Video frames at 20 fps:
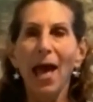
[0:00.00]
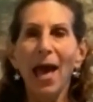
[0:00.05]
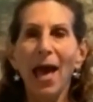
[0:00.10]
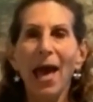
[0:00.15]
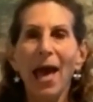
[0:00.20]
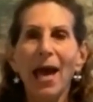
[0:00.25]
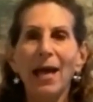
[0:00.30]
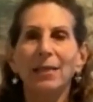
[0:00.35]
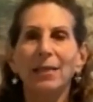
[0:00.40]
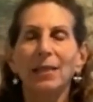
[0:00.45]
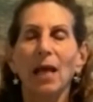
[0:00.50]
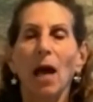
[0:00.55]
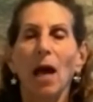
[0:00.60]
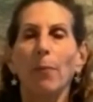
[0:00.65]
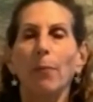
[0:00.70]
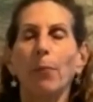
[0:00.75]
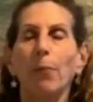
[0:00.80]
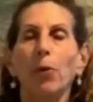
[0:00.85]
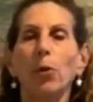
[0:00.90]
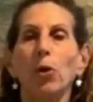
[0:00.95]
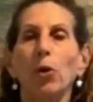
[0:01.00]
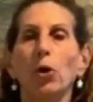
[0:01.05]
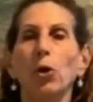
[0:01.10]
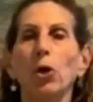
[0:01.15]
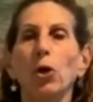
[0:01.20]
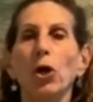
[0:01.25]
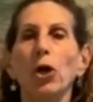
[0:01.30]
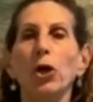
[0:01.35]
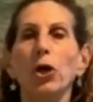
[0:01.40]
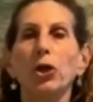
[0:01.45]
Exhale.
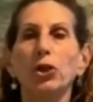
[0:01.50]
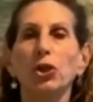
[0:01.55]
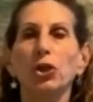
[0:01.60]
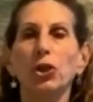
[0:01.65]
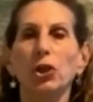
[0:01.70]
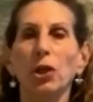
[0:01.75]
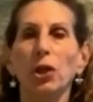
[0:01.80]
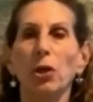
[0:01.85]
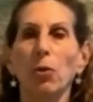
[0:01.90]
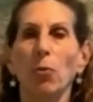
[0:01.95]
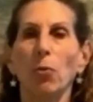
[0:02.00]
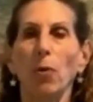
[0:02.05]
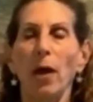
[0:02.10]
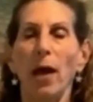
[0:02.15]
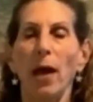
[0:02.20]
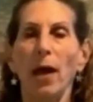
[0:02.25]
Push it away.